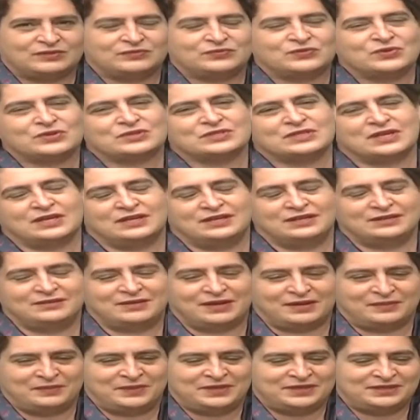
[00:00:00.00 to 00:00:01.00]
of course I did,
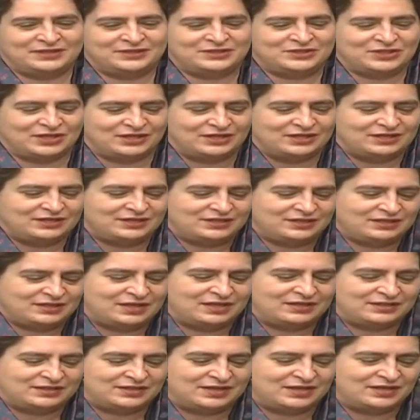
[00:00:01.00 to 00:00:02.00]
I made a
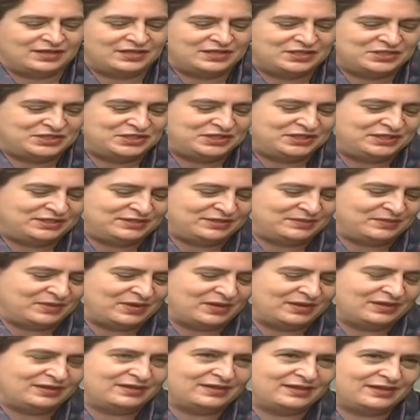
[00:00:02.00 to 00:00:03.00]
tongue-in-cheek
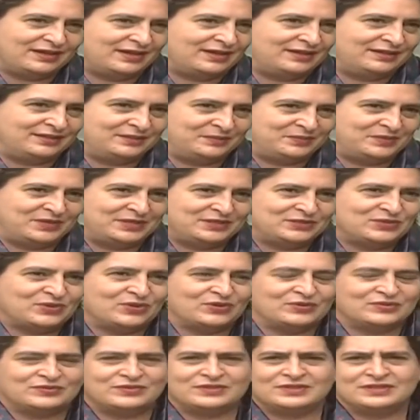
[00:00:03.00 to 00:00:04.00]
remark at the press
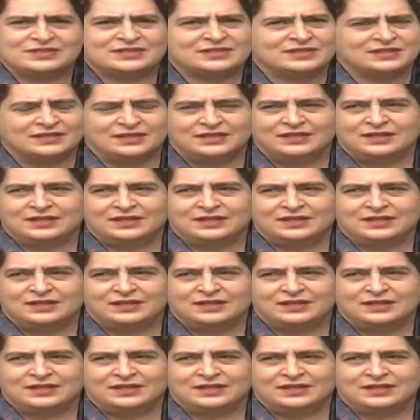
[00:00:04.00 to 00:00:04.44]
conference,